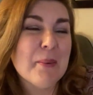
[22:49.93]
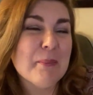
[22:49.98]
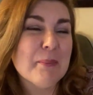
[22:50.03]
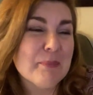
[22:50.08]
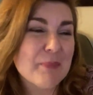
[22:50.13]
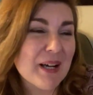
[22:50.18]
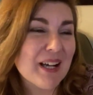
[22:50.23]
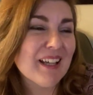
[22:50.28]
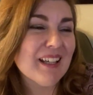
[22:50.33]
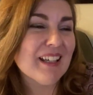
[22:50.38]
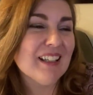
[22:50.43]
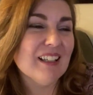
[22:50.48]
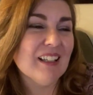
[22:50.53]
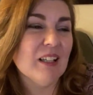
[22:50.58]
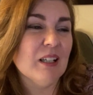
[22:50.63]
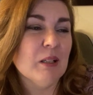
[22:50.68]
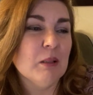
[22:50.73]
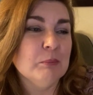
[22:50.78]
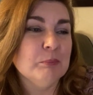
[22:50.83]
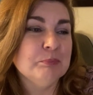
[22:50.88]
but
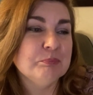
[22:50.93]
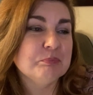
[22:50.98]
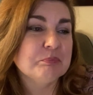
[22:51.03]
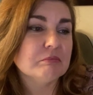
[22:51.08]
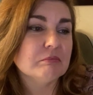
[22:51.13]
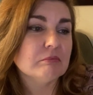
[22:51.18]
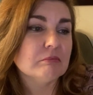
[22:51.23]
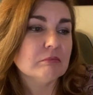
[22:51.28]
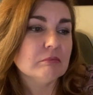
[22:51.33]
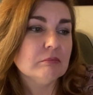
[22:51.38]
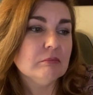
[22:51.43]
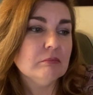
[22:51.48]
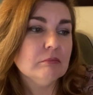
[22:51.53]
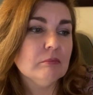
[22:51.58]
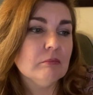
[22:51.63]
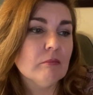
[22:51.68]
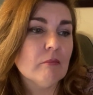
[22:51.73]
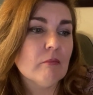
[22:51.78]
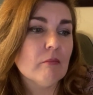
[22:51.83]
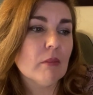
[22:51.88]
um,
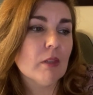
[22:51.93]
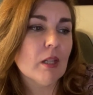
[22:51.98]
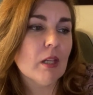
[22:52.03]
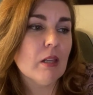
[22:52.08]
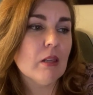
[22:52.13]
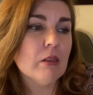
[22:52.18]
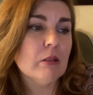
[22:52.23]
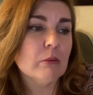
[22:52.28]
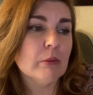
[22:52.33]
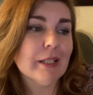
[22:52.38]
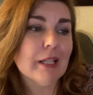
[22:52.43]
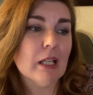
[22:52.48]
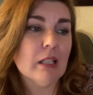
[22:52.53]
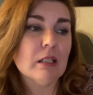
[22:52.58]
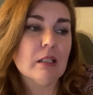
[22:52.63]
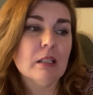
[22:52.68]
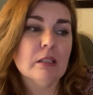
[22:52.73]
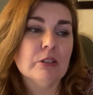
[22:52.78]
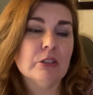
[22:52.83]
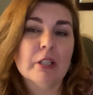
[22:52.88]
the
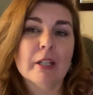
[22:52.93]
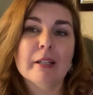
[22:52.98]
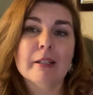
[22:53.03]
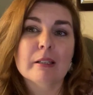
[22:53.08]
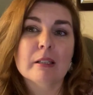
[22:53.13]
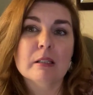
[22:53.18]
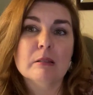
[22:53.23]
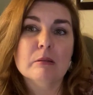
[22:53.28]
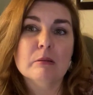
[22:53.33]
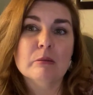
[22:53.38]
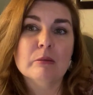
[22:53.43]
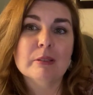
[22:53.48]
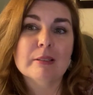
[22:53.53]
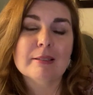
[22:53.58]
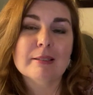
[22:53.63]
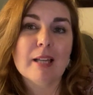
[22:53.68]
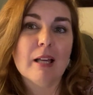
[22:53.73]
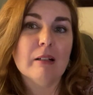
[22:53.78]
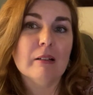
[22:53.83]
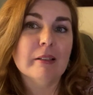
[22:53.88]
reality check with
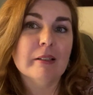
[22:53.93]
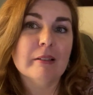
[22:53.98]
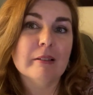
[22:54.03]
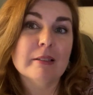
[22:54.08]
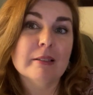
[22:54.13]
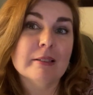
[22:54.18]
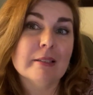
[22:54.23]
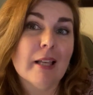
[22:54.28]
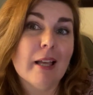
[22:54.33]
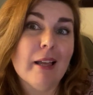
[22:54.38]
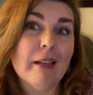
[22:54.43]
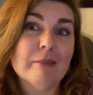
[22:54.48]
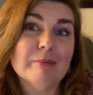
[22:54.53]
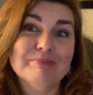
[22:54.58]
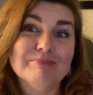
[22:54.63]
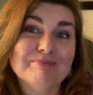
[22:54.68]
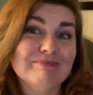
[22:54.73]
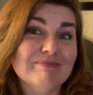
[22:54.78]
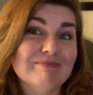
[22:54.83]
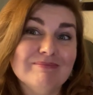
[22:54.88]
Saturn there is ah,
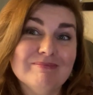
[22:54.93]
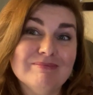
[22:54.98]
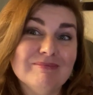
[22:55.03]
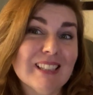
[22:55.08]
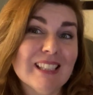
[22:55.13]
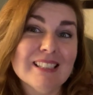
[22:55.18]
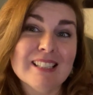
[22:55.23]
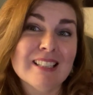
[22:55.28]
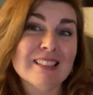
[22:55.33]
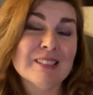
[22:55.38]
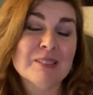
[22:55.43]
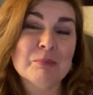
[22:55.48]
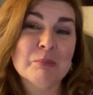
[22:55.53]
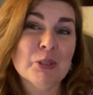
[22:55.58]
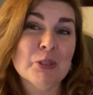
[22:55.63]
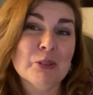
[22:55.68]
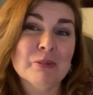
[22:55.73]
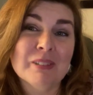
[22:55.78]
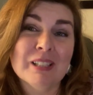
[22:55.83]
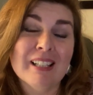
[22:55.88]
it doesn't
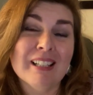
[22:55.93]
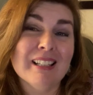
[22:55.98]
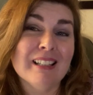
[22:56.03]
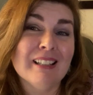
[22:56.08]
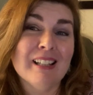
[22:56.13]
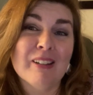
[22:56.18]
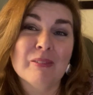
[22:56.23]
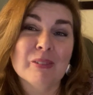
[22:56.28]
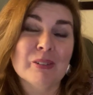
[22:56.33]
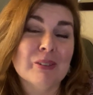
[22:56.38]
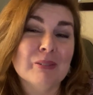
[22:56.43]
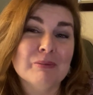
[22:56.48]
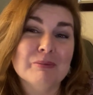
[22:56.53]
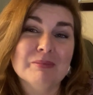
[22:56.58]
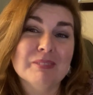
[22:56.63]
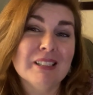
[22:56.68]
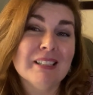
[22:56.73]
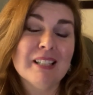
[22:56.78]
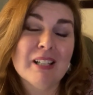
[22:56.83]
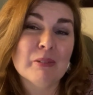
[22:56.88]
move and it, it never
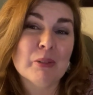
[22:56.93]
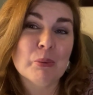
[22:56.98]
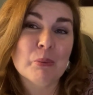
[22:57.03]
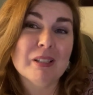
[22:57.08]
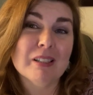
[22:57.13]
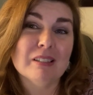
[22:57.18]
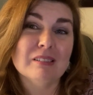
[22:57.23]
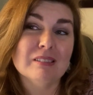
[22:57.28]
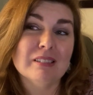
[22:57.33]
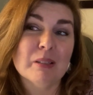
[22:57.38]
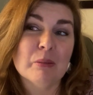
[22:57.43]
it never will.